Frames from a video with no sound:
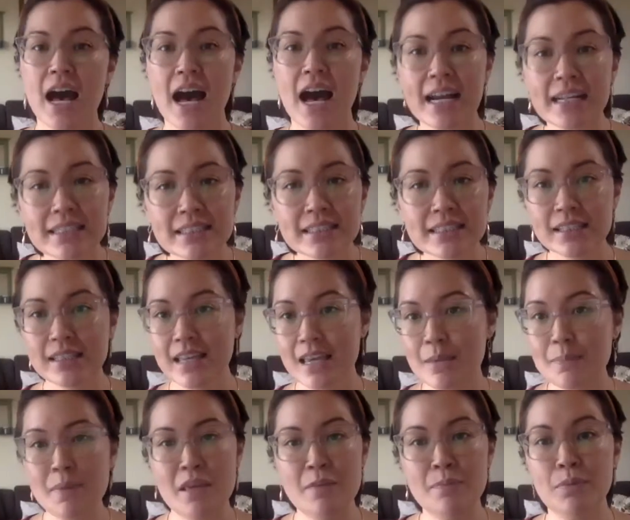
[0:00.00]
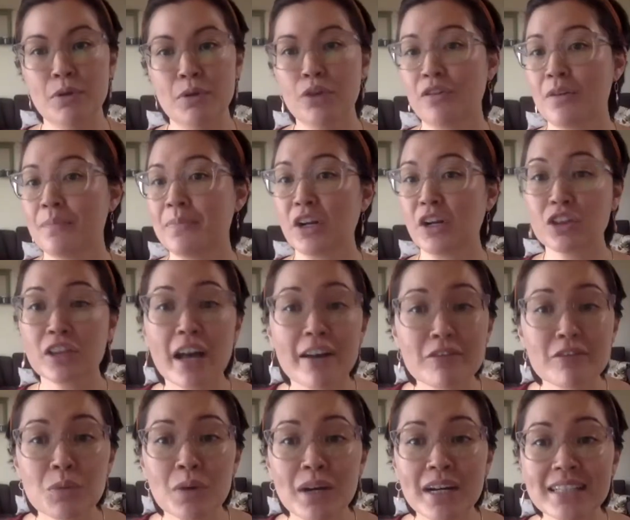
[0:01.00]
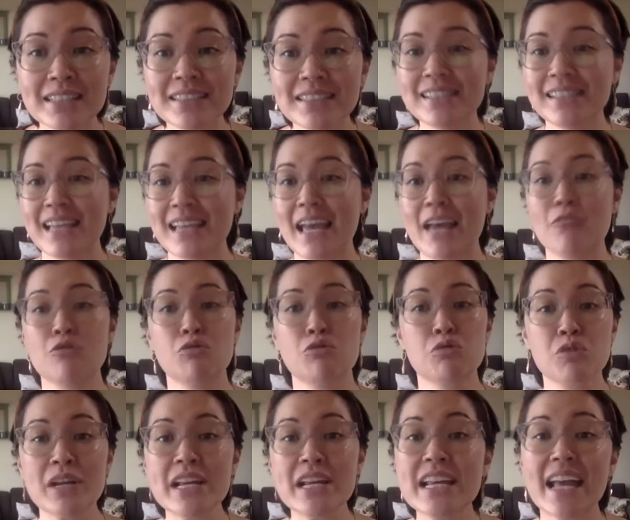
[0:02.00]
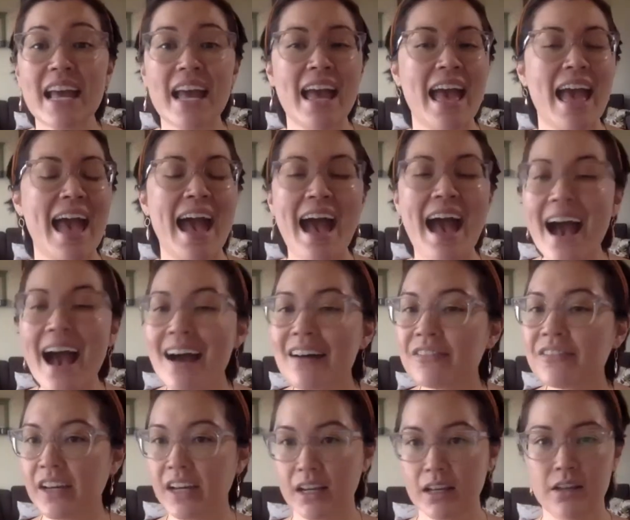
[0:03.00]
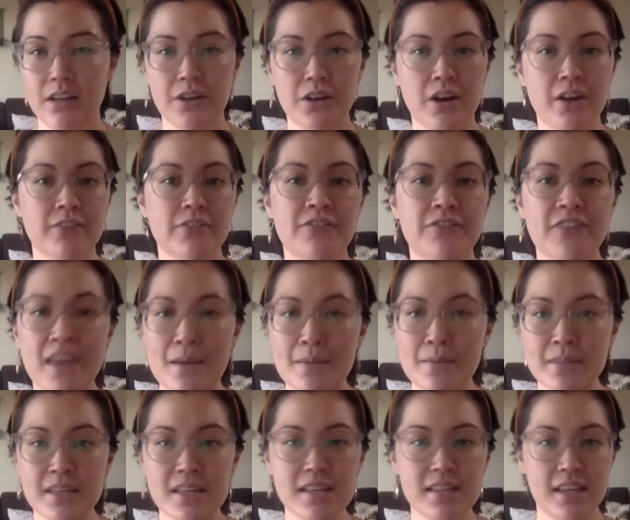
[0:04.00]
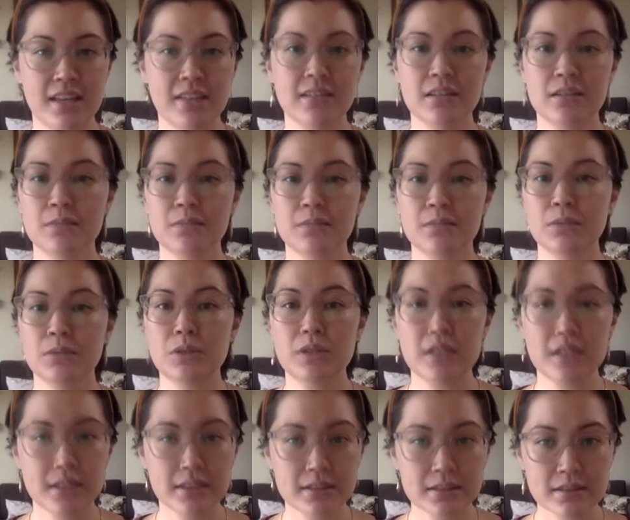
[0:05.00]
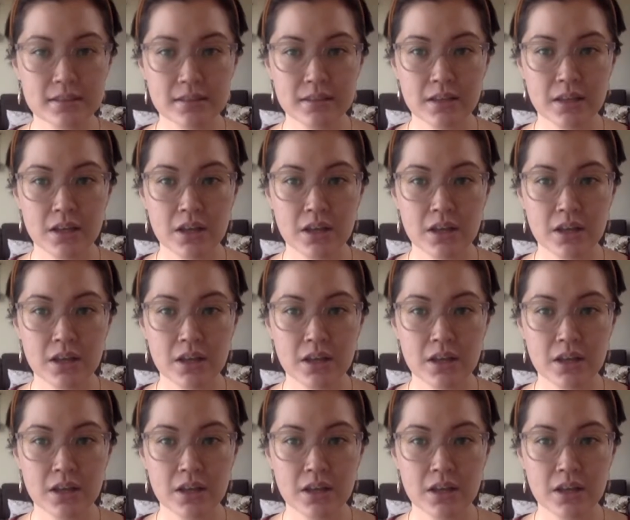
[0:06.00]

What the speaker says: isolate people from their loved ones, and wreak havoc on families and communities.